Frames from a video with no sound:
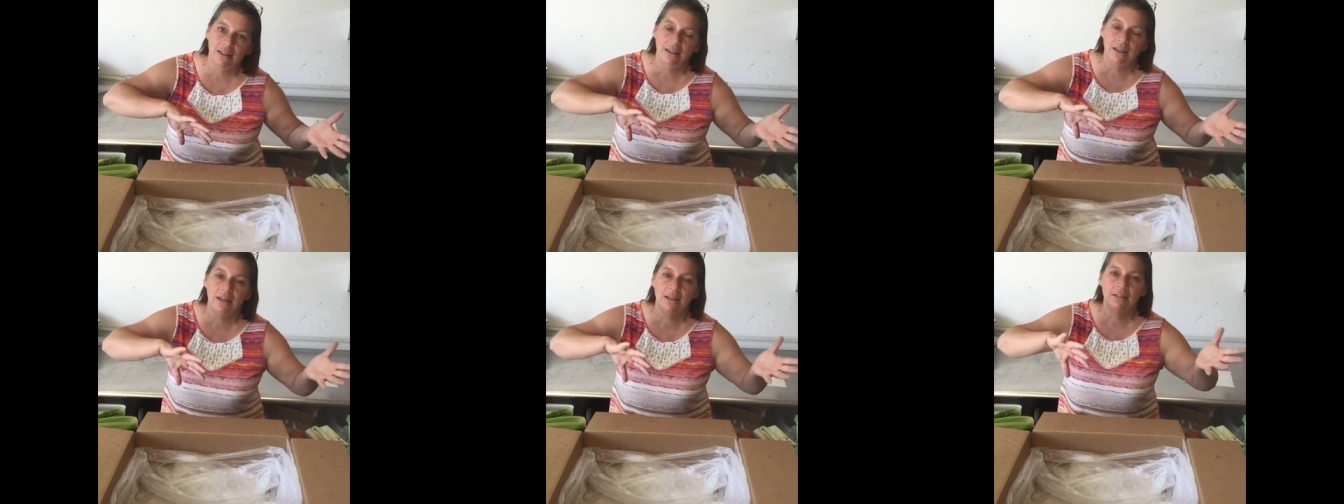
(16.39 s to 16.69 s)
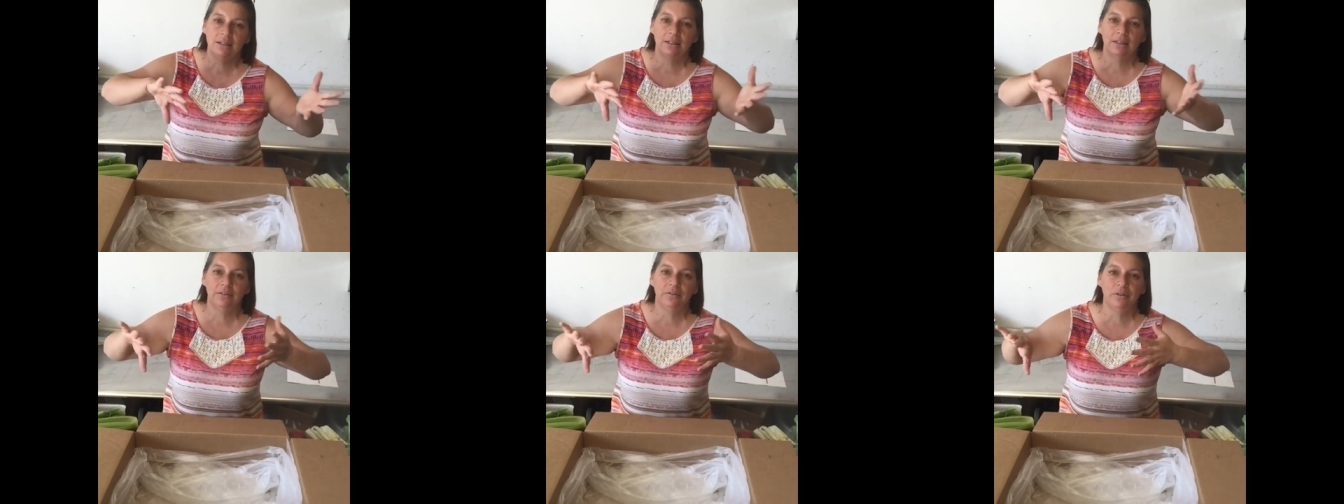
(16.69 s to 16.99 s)
the
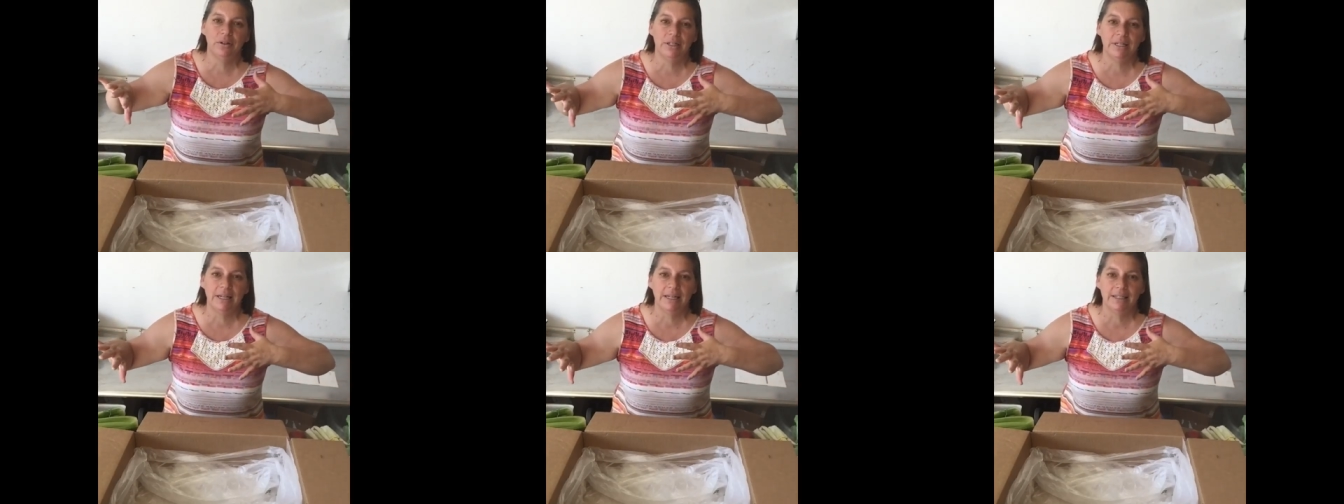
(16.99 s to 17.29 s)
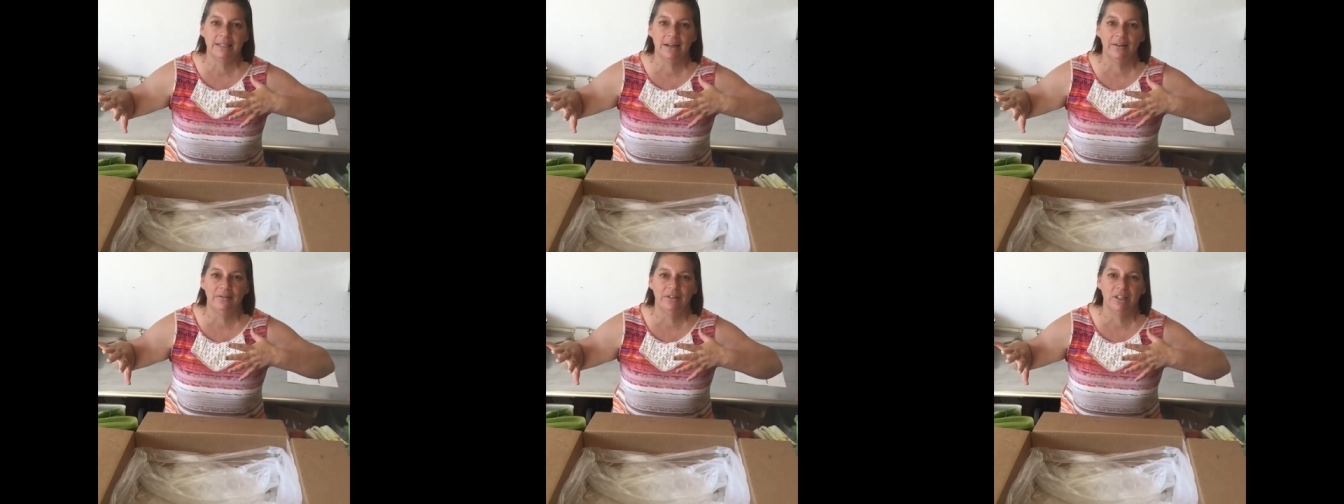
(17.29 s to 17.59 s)
delivery
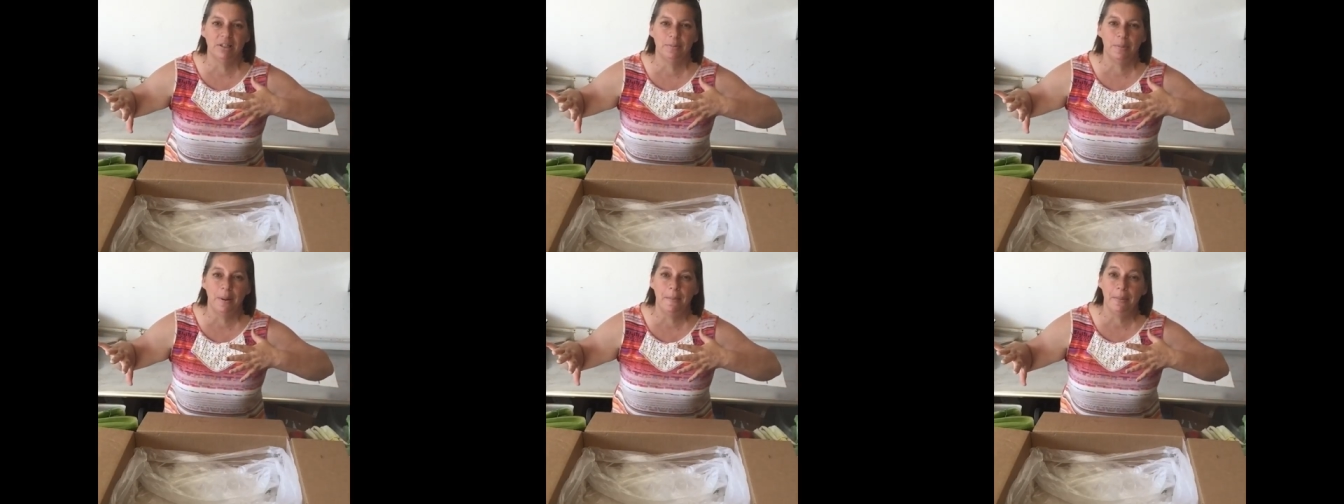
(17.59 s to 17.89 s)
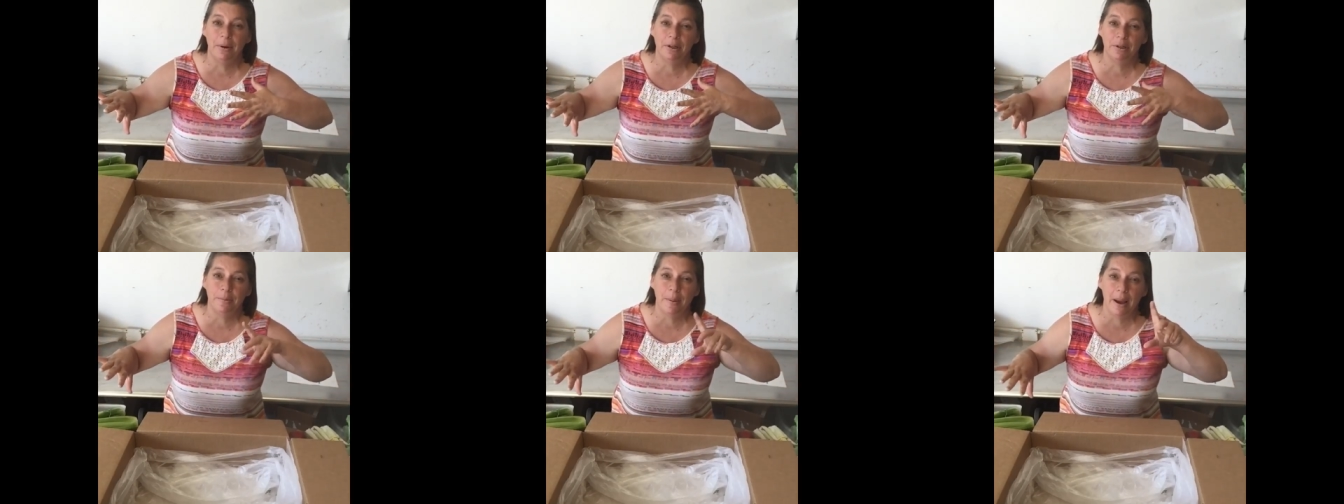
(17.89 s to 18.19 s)
days have just been
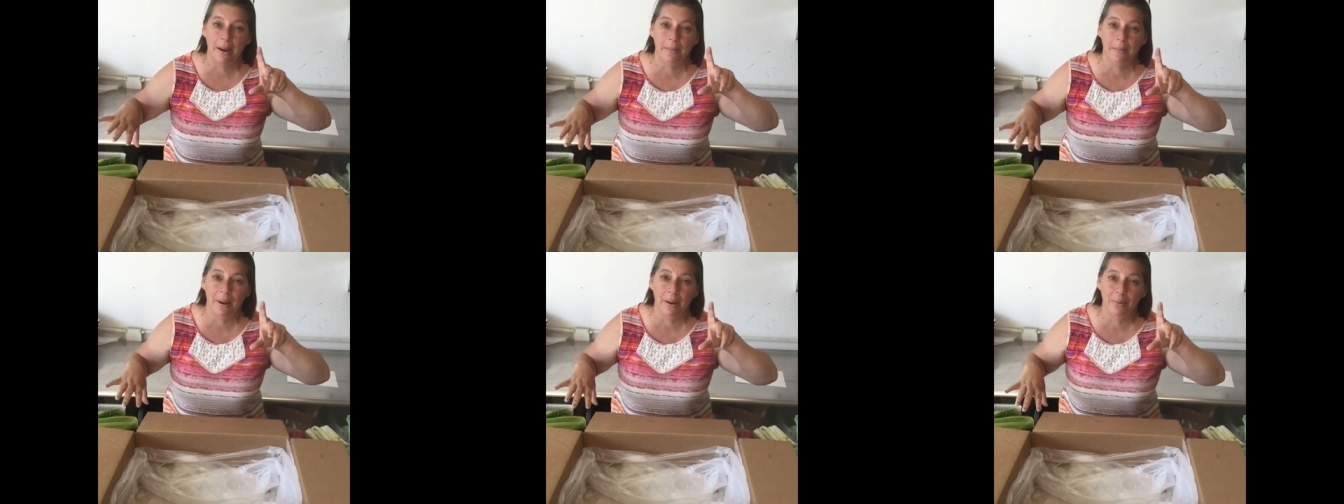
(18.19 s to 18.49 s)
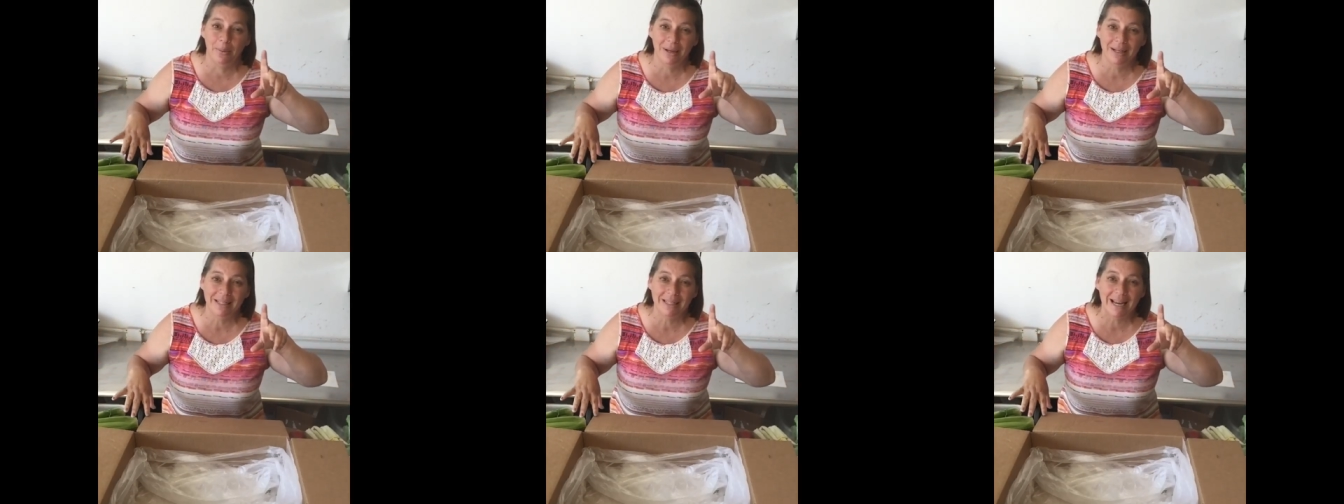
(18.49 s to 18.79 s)
pushed back by
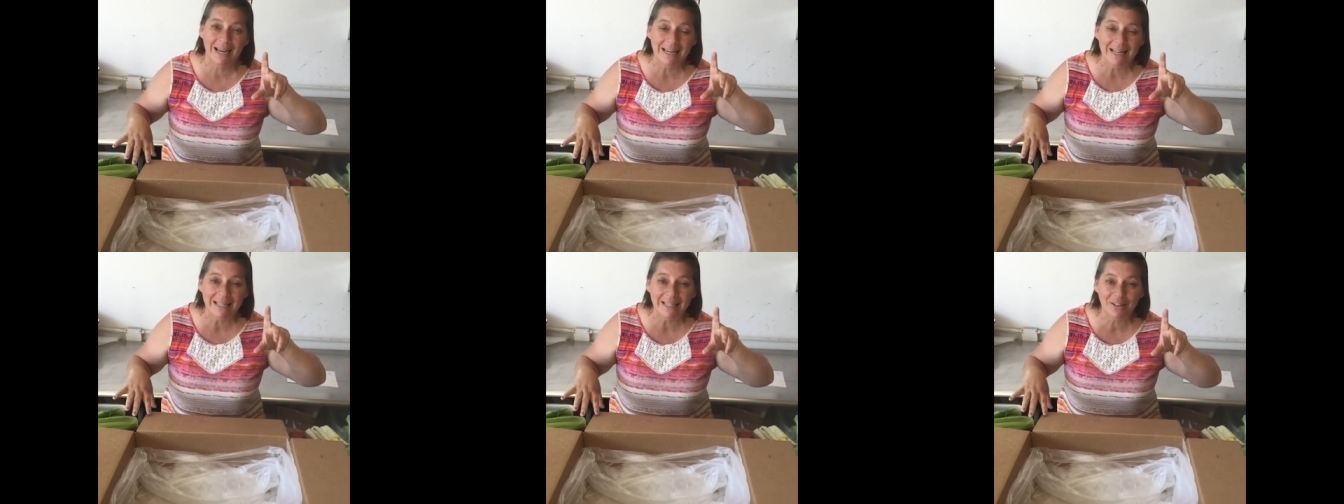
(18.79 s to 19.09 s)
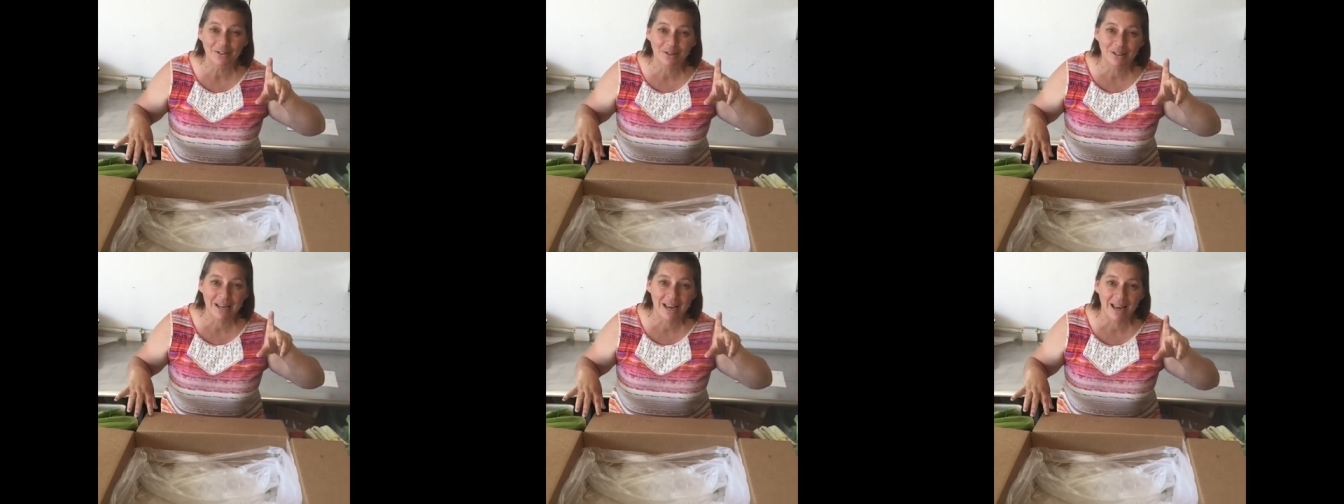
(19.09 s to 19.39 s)
one tiny
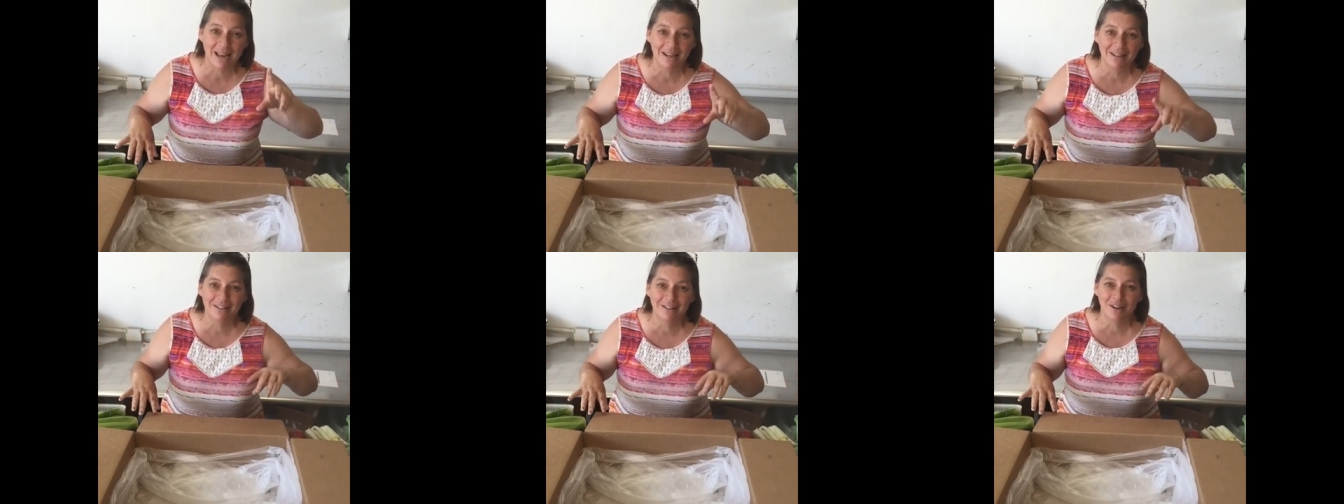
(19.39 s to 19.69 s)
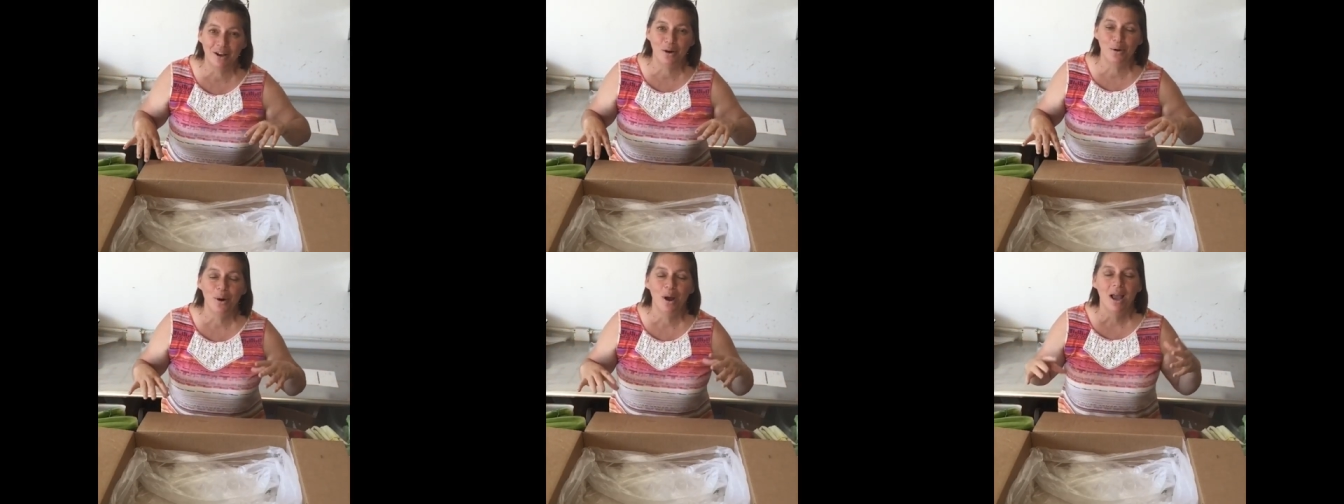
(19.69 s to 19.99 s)
little day,
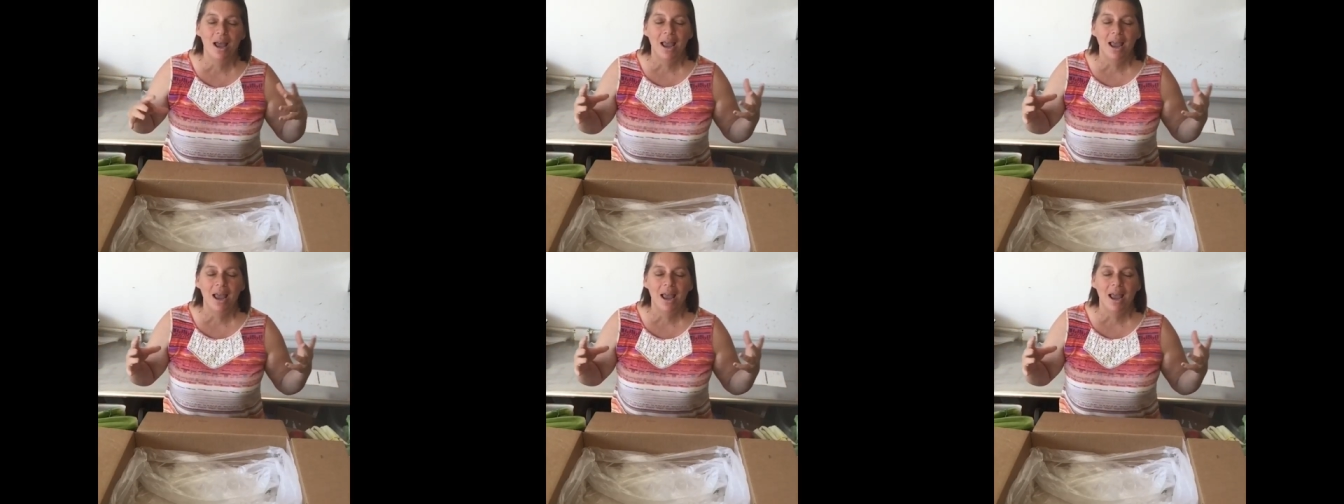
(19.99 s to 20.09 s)
so,